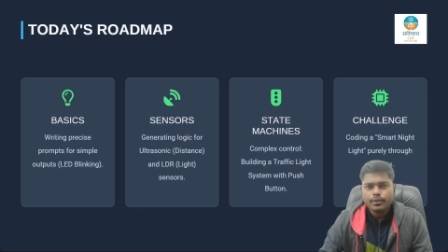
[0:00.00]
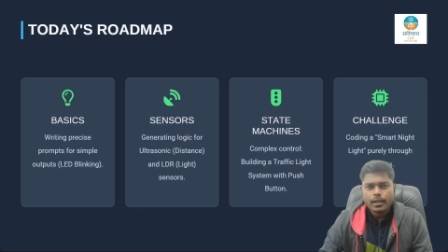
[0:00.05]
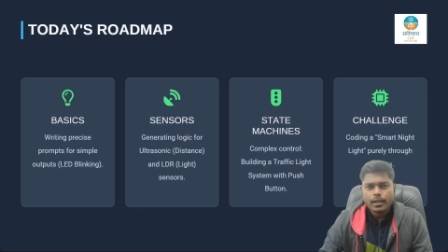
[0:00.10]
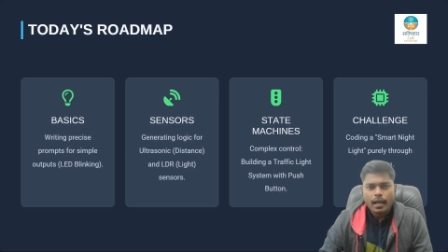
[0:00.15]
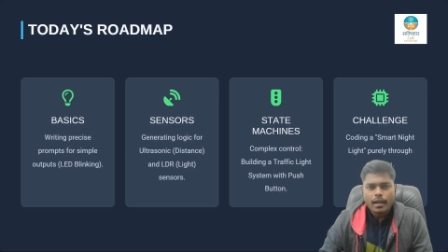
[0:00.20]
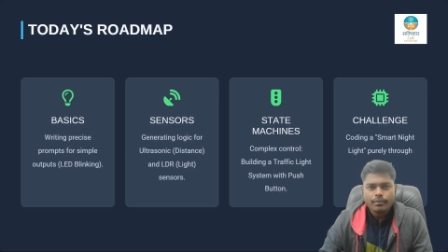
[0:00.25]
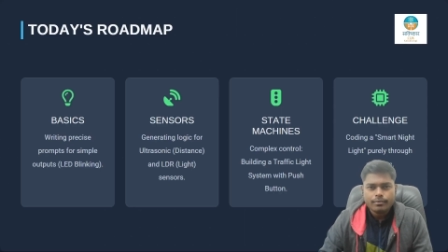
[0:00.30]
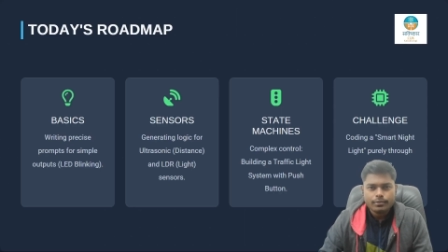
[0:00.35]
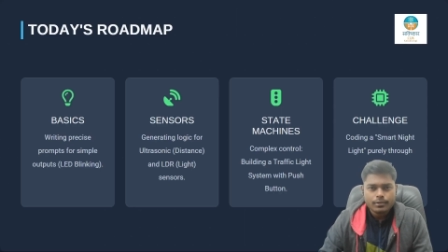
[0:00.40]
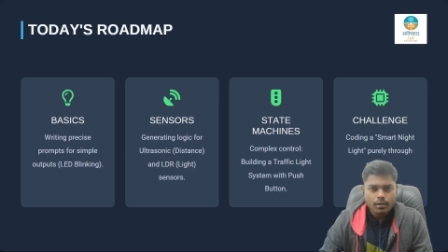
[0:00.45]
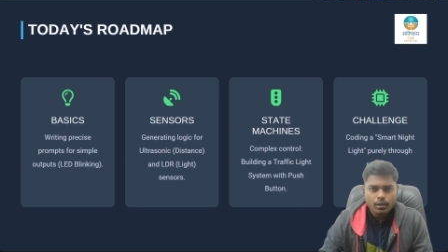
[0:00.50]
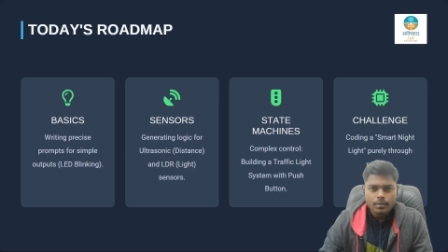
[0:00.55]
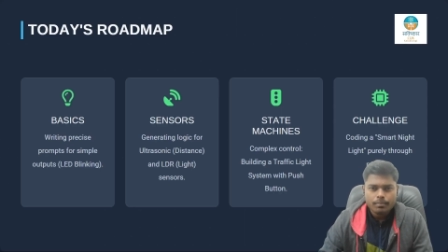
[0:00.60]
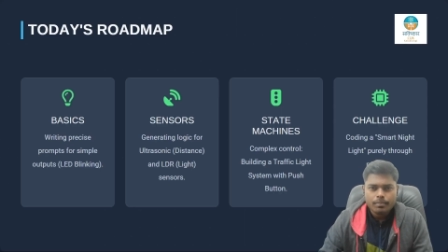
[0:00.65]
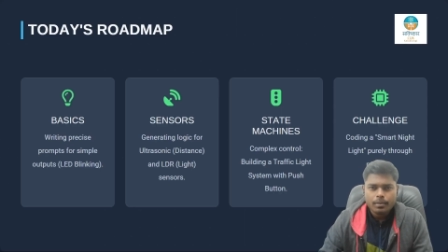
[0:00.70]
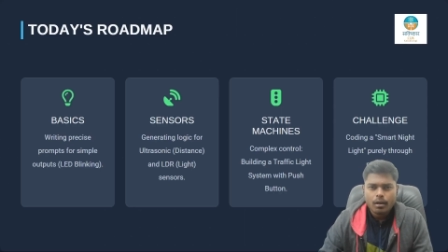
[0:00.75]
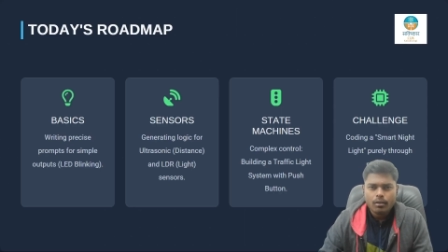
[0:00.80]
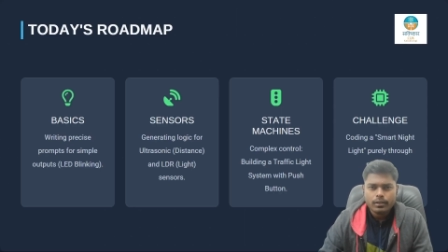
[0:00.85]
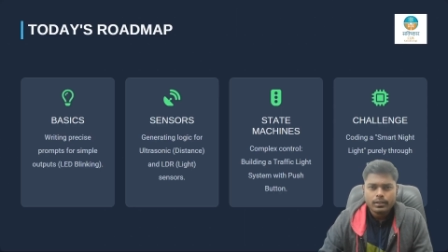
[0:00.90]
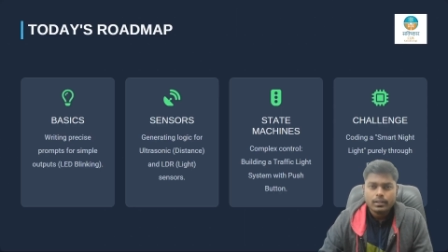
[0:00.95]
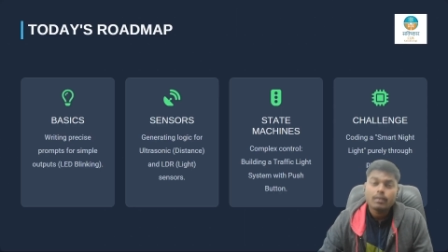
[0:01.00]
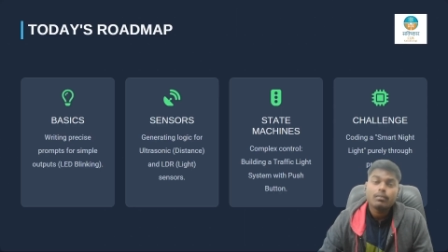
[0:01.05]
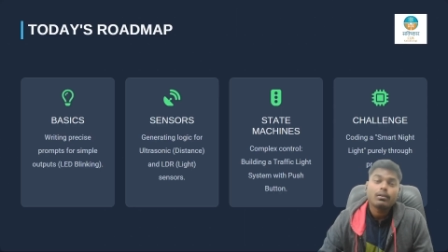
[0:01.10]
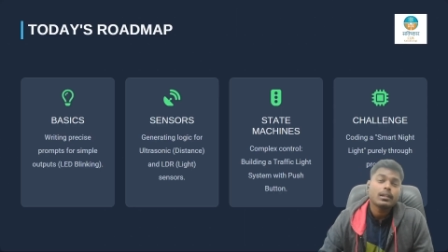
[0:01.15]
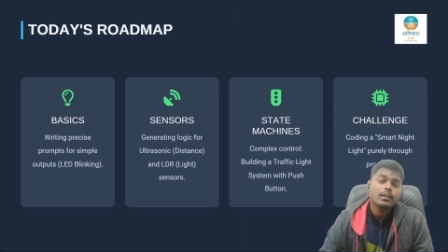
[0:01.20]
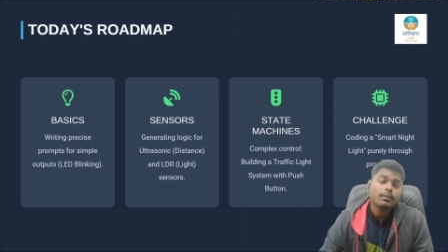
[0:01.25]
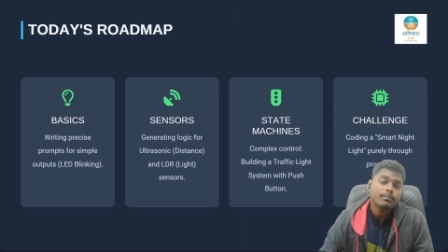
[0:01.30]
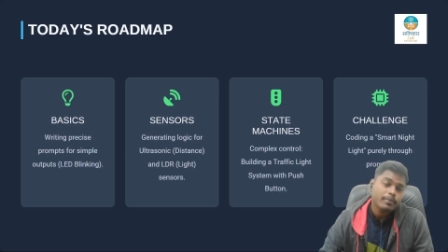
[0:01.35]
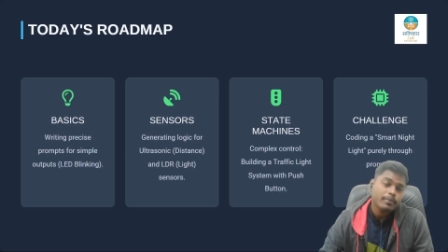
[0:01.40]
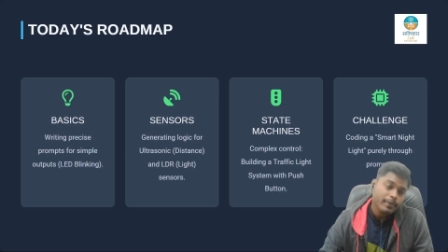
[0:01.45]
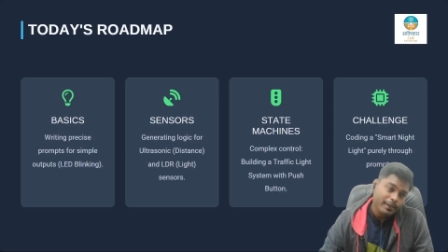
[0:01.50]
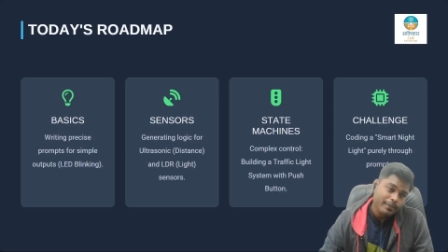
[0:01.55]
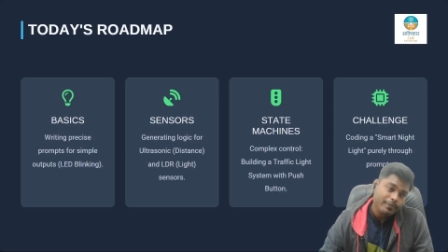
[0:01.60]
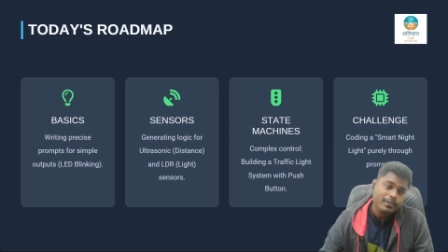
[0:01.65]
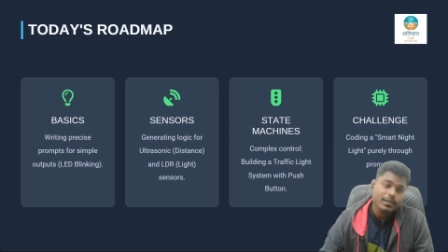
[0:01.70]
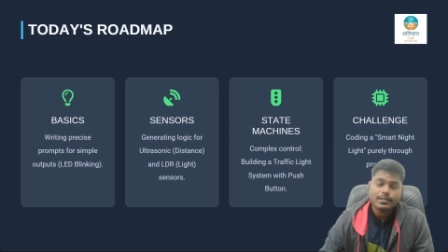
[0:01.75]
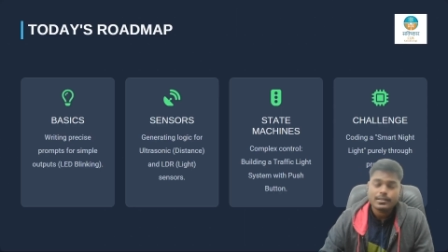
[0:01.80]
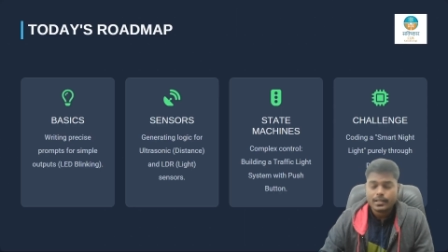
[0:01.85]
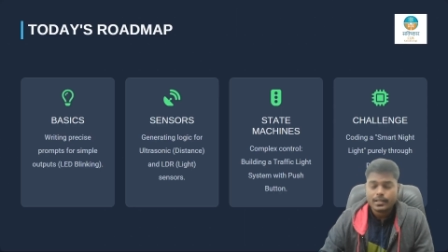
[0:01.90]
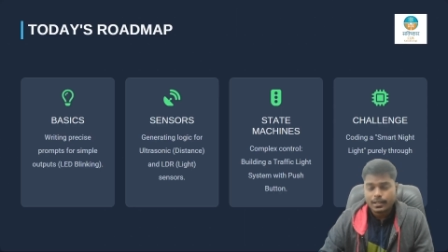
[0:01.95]
we have talked about in our
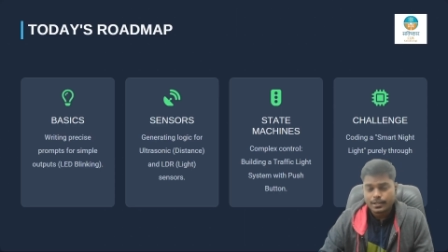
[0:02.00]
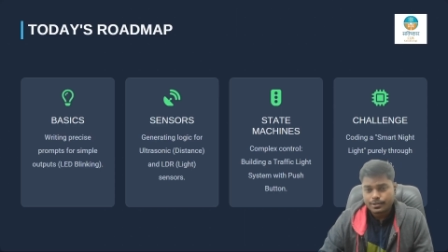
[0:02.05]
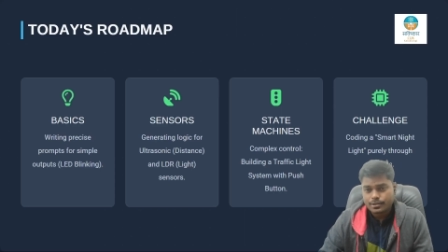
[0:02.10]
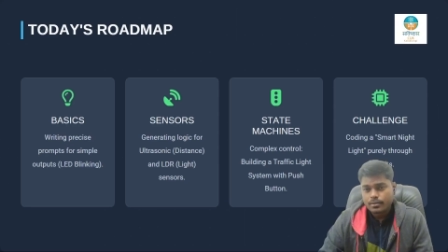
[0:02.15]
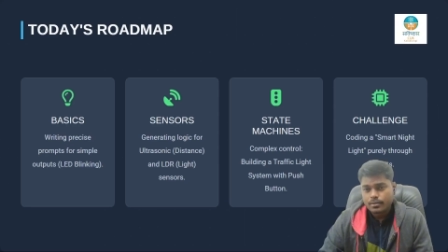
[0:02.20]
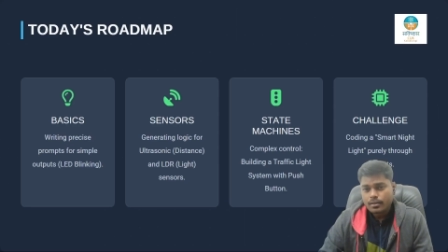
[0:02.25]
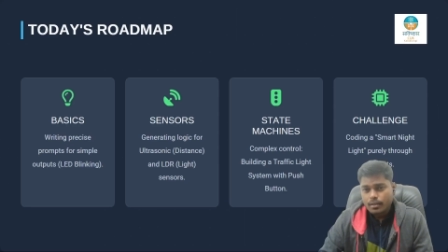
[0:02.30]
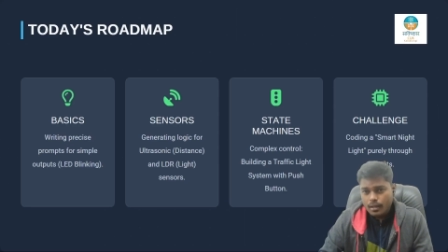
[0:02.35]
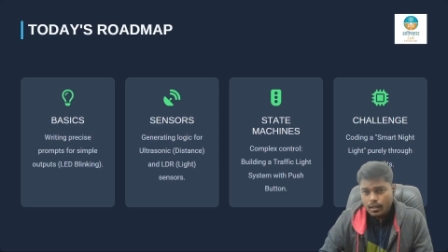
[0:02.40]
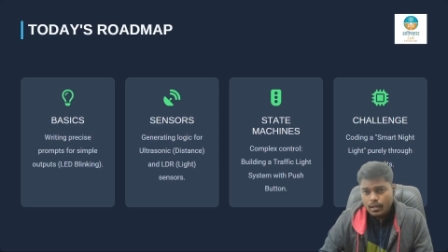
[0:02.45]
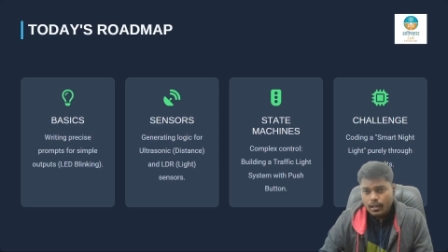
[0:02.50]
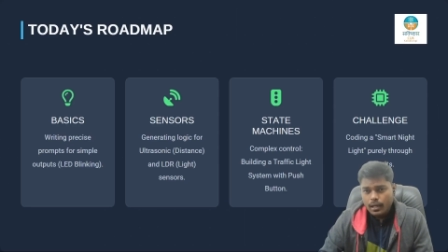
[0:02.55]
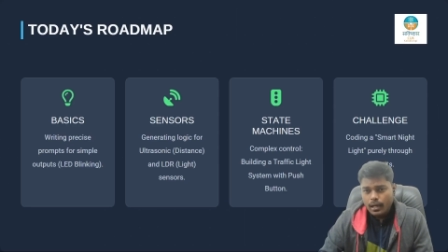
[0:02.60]
previous session,